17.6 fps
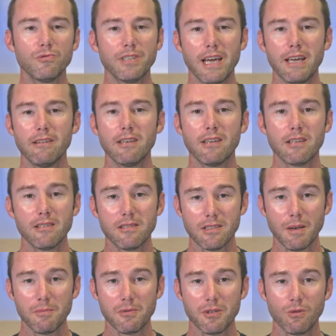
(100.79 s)
daily
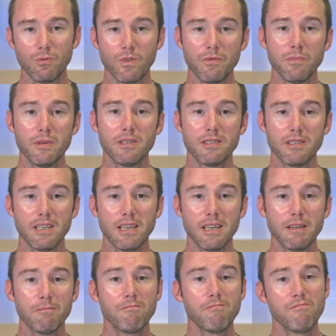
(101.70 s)
consumption we've been
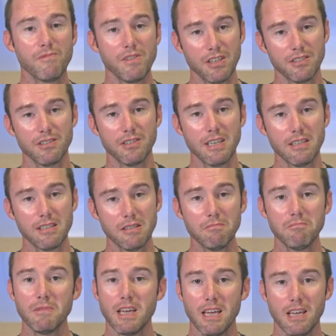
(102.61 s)
seeing this
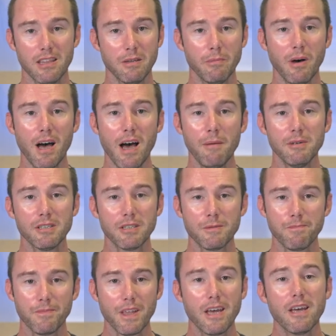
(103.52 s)
season in the Bahamas.